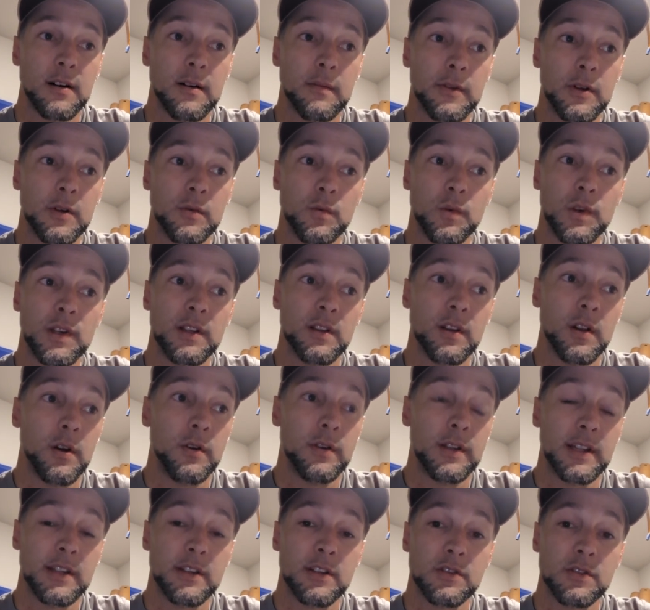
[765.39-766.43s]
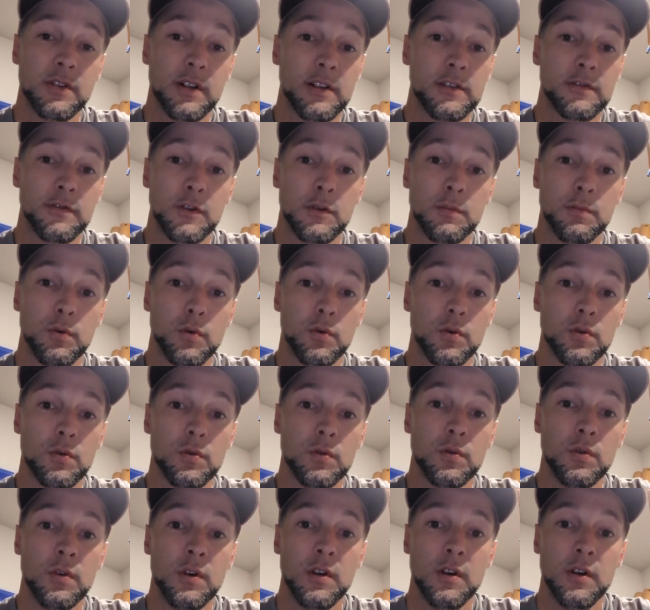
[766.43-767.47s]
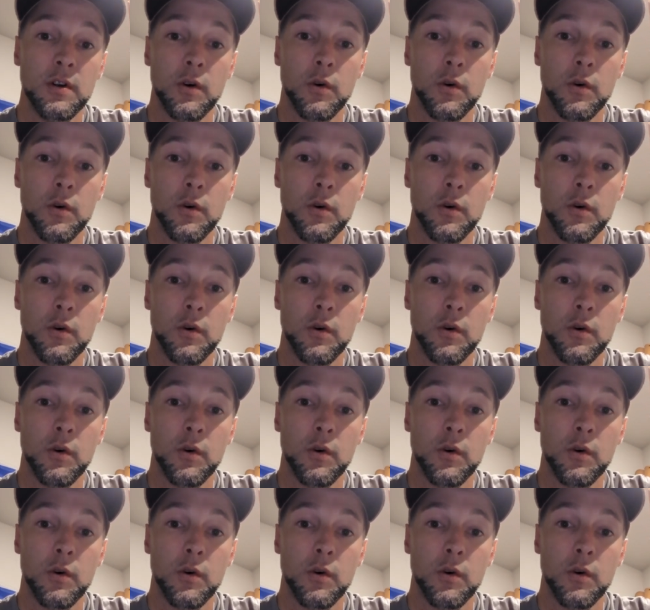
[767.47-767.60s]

They're reloading in the transfer portal,